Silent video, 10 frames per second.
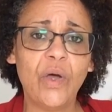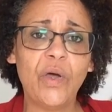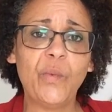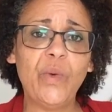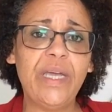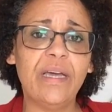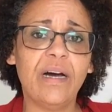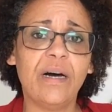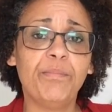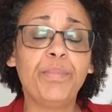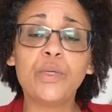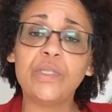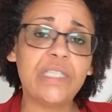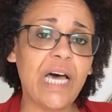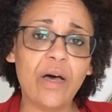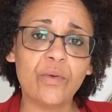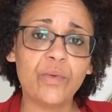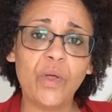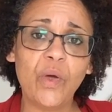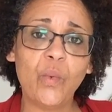We are put
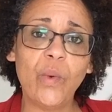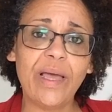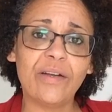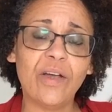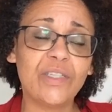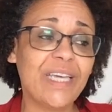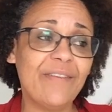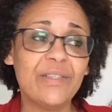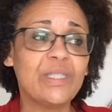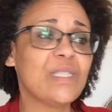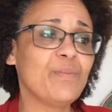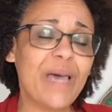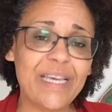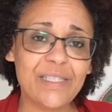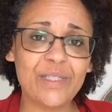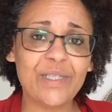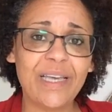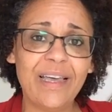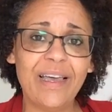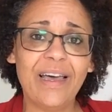down. We are not given space.
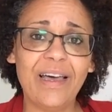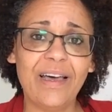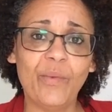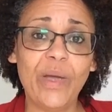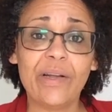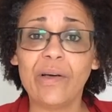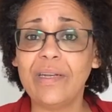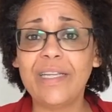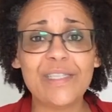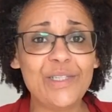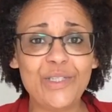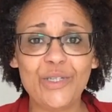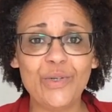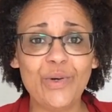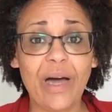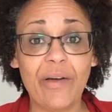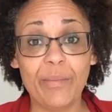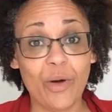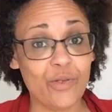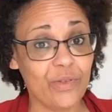We are not listened to. Our
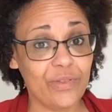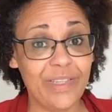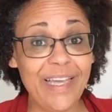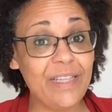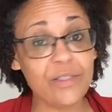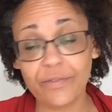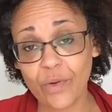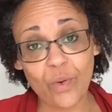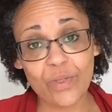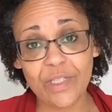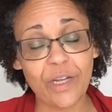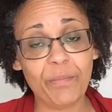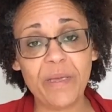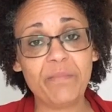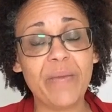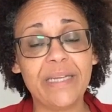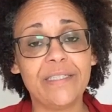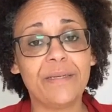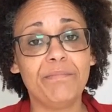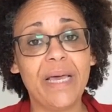emotional needs, of course, are not being
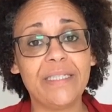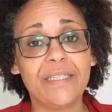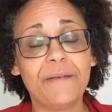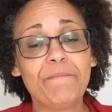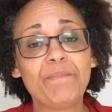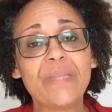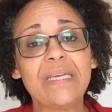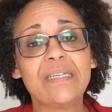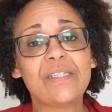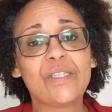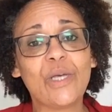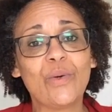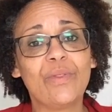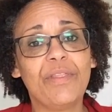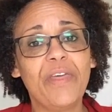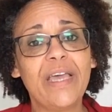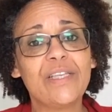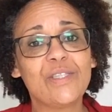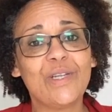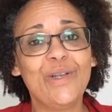met. So the thing
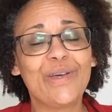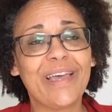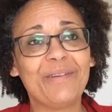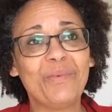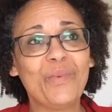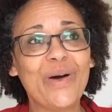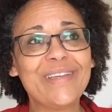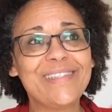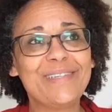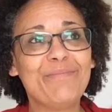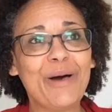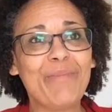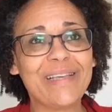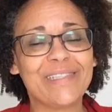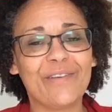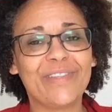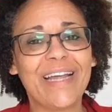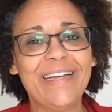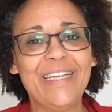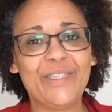is to look at, what is it about myself that
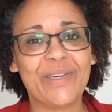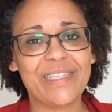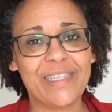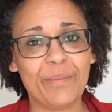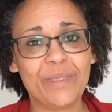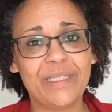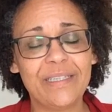I need to accept?